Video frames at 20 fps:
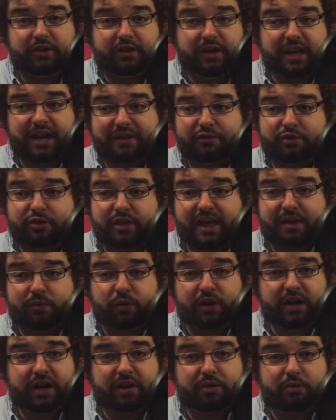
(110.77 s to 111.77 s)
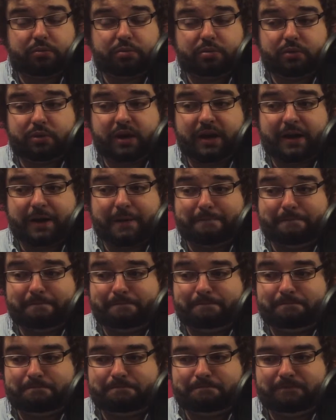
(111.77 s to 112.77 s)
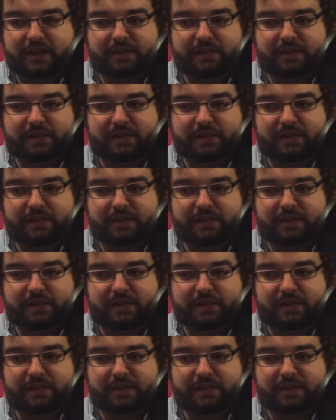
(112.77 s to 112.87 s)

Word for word: day after that went out um,